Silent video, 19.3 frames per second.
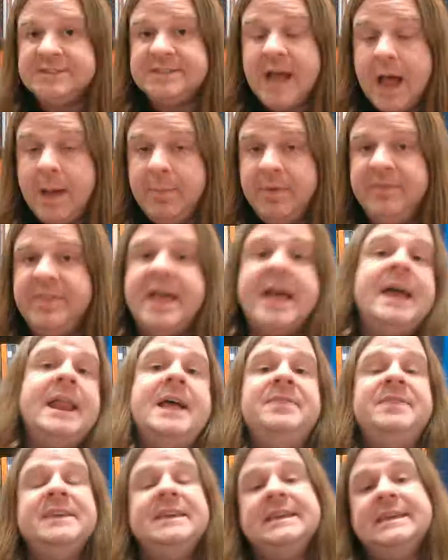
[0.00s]
top of
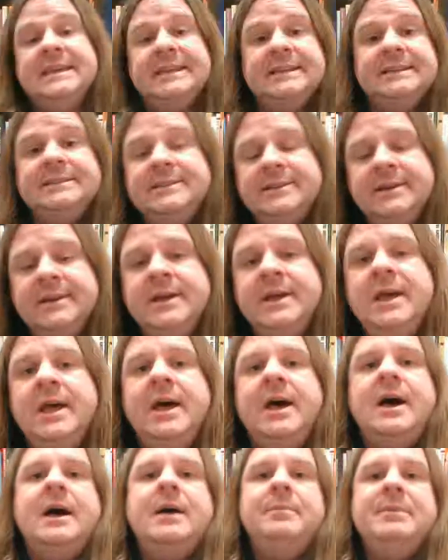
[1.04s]
that, at the end,
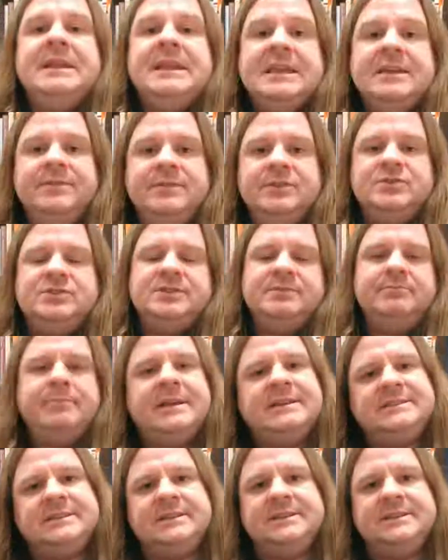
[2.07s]
I'm going to give you some